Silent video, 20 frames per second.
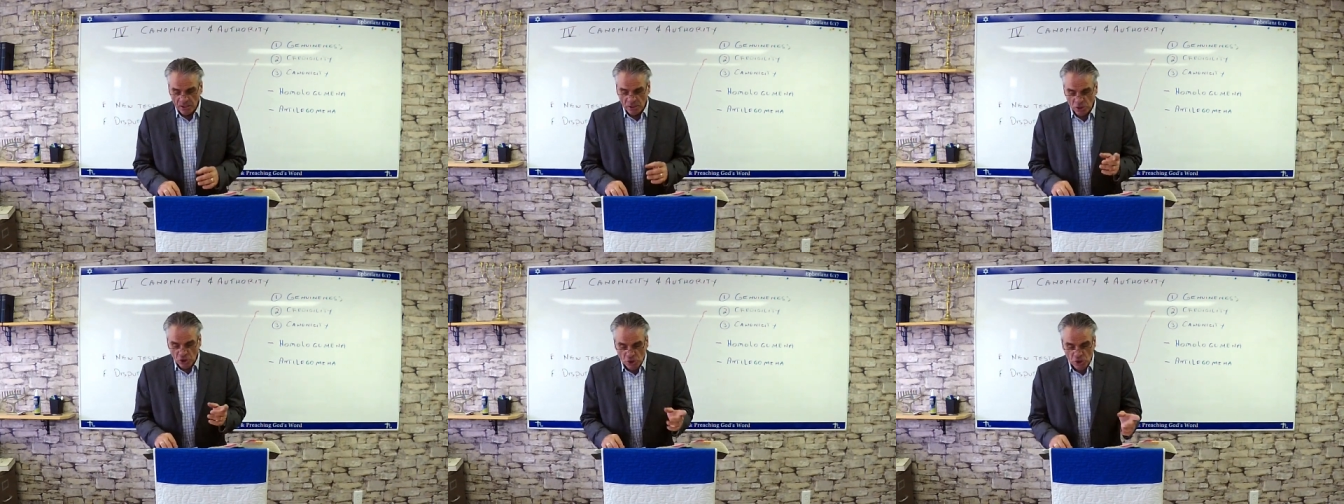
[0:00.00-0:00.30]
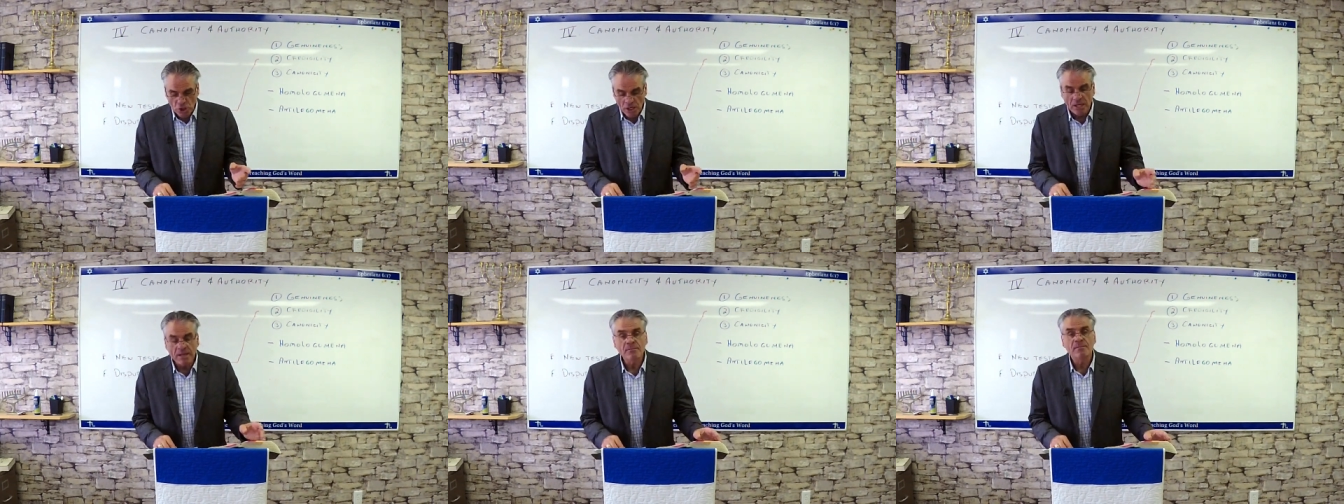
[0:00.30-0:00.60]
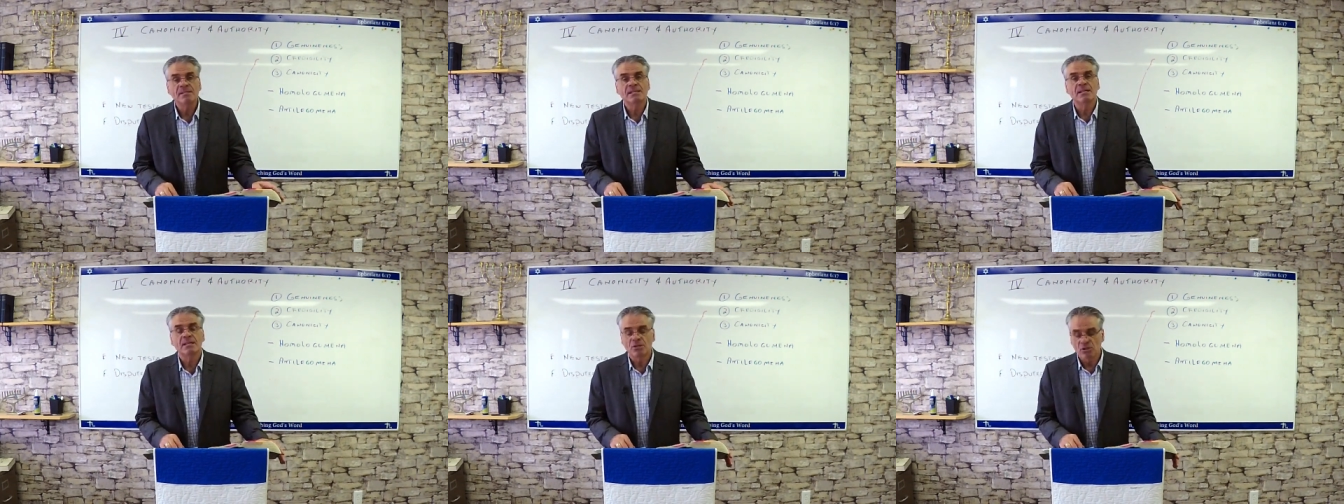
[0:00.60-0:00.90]

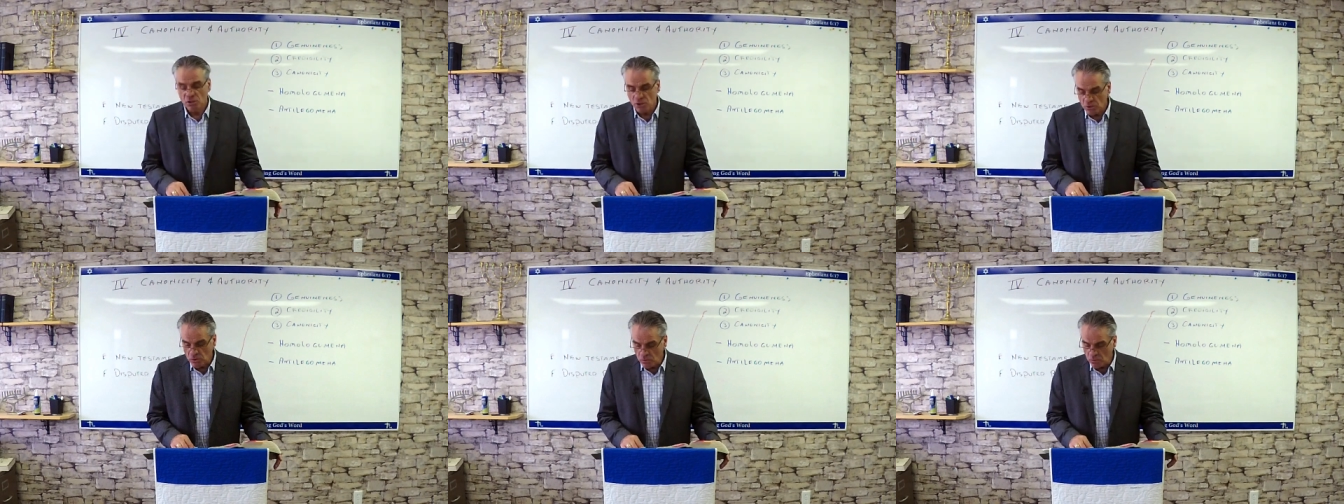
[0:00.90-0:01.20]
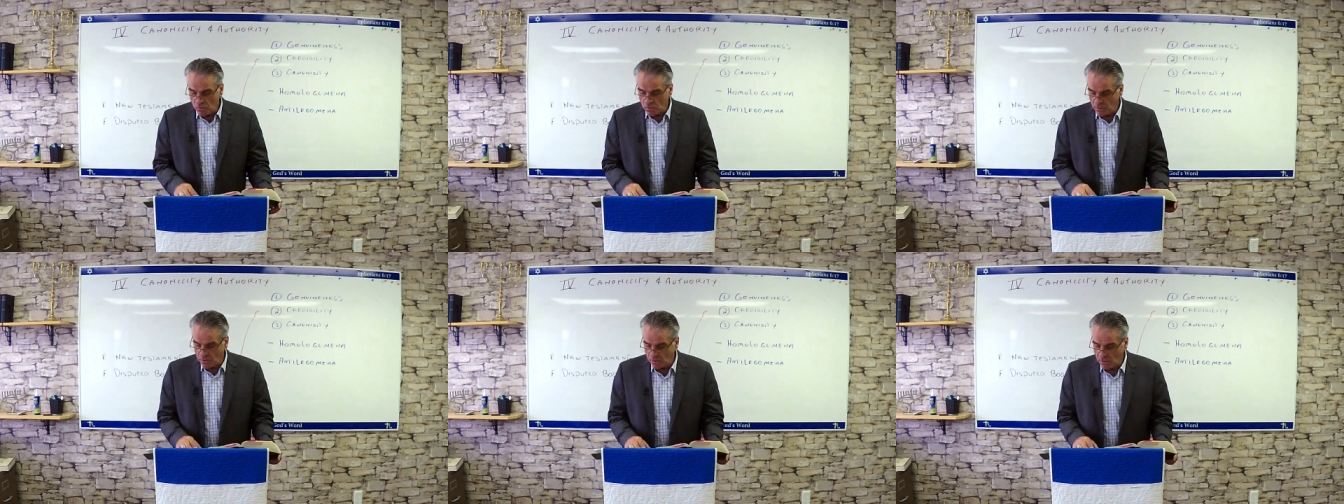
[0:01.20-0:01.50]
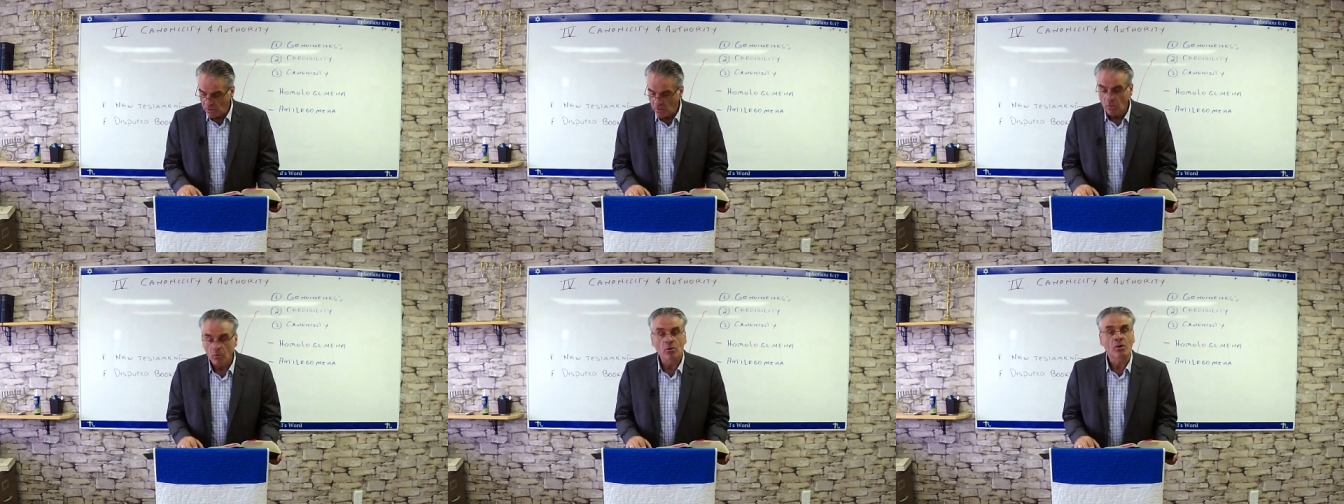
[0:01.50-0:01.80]
James and
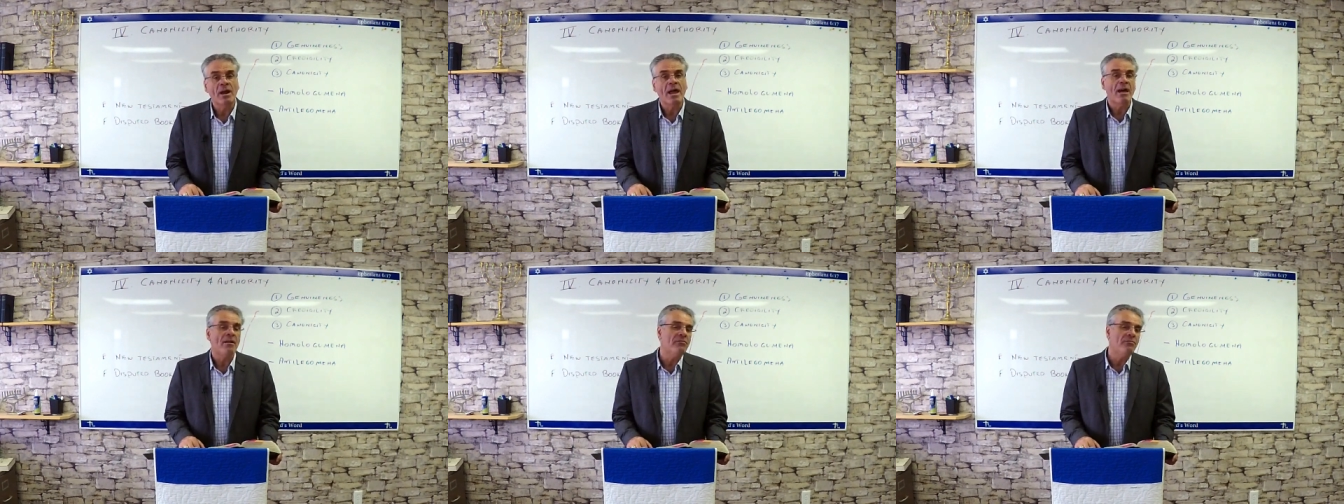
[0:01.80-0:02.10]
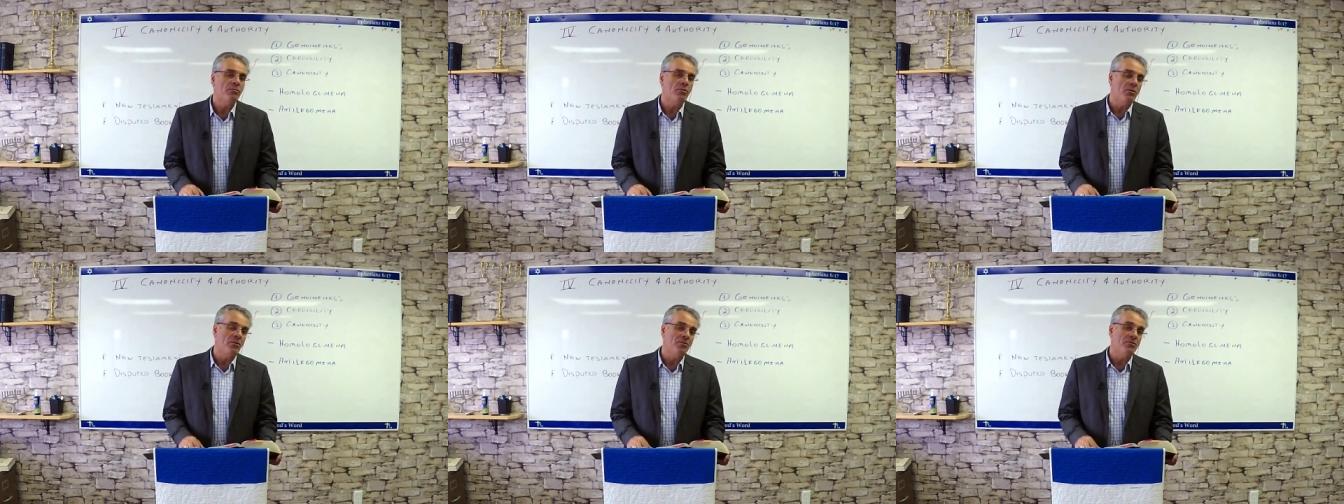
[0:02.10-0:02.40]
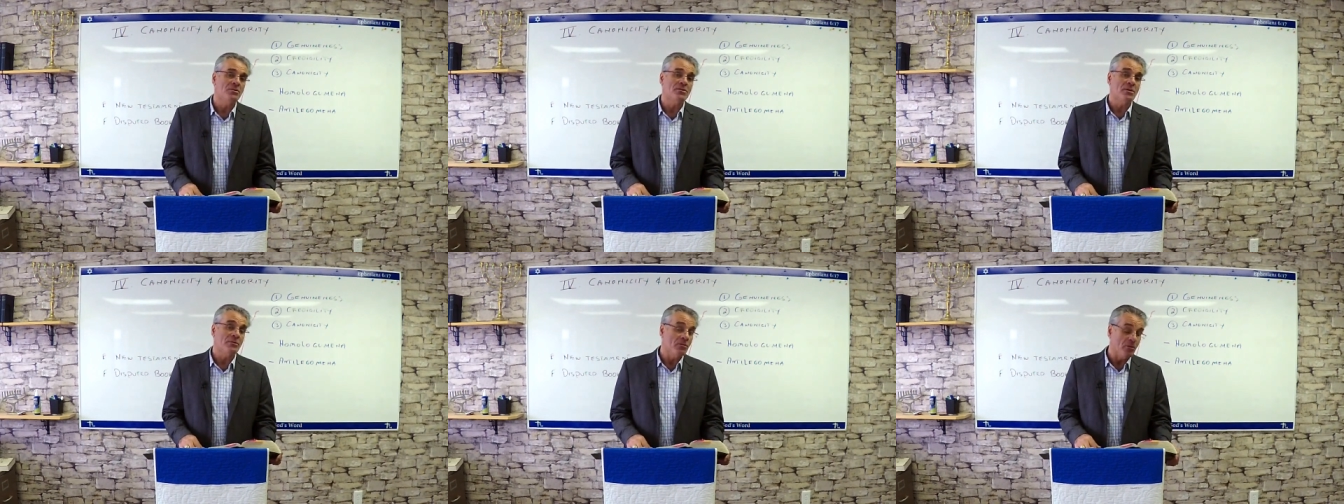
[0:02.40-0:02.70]
Jude were half
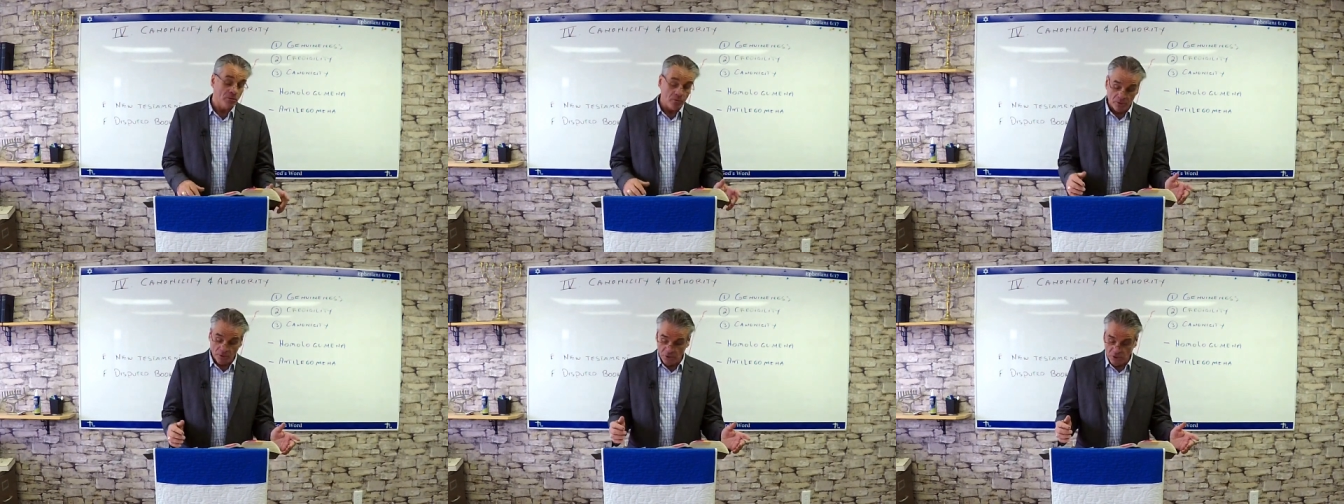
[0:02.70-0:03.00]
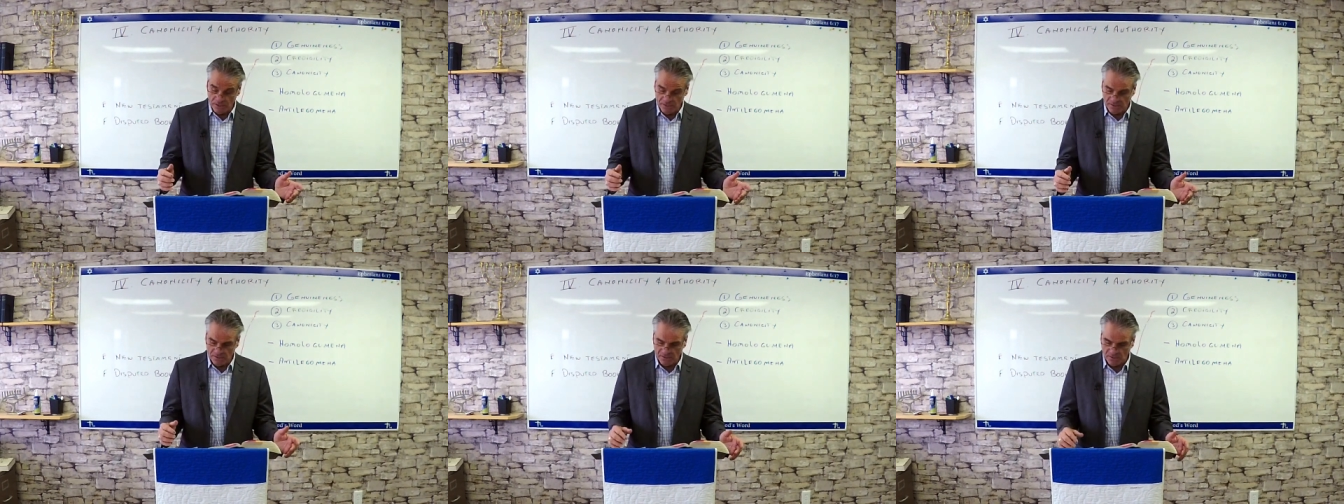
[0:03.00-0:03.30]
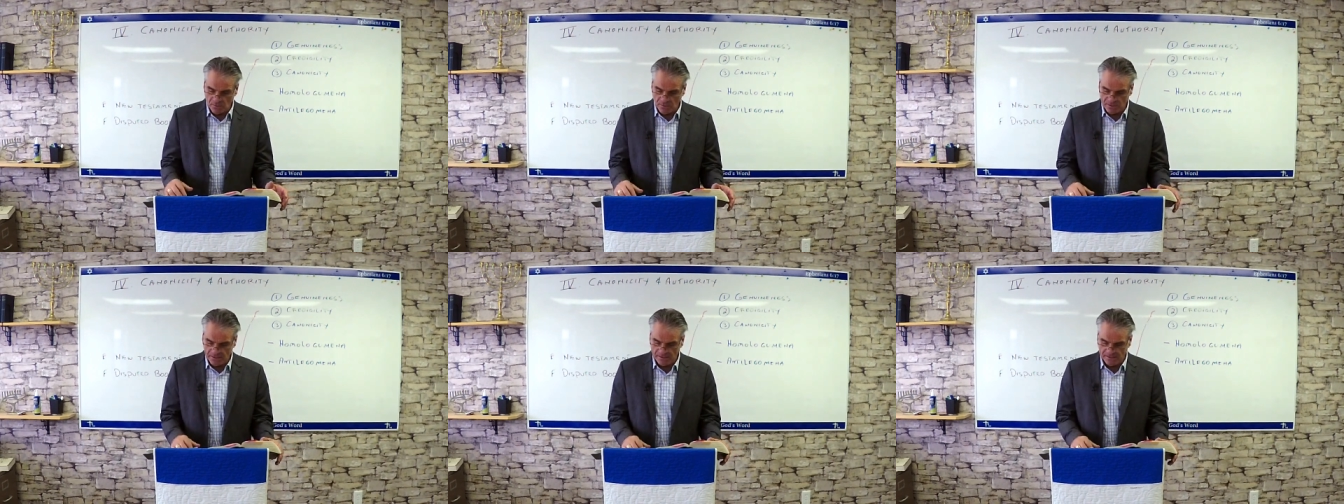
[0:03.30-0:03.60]
brothers of the Lord Jesus
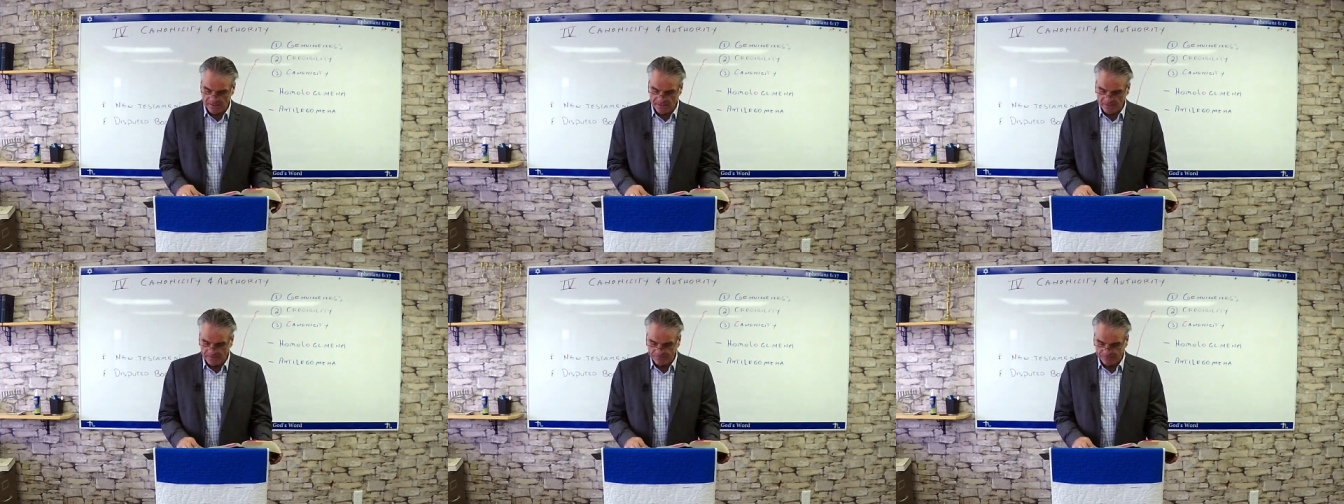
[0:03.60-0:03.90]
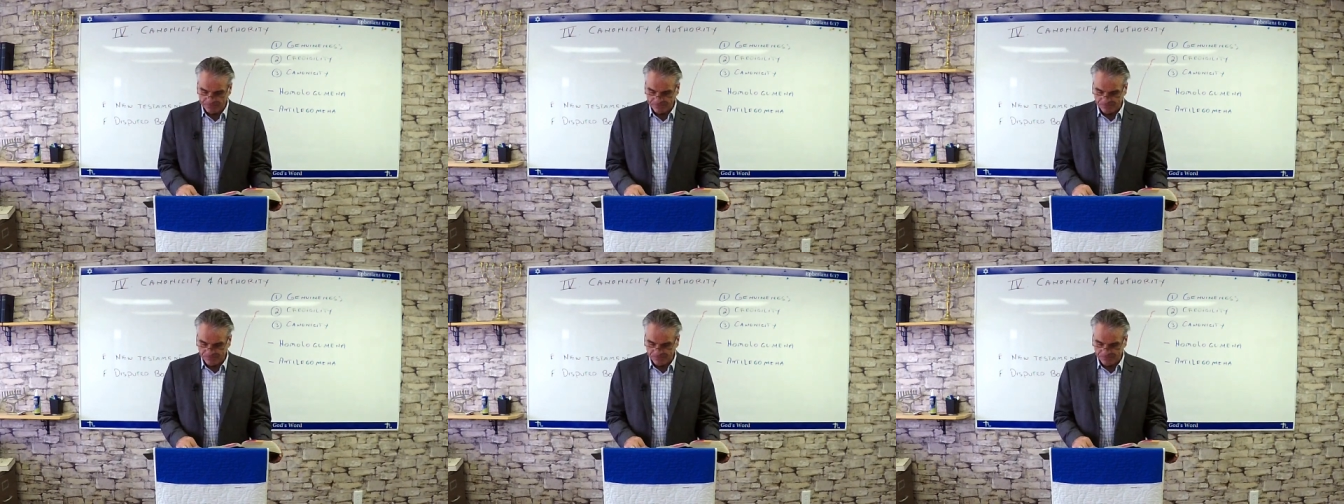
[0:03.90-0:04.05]
Christ.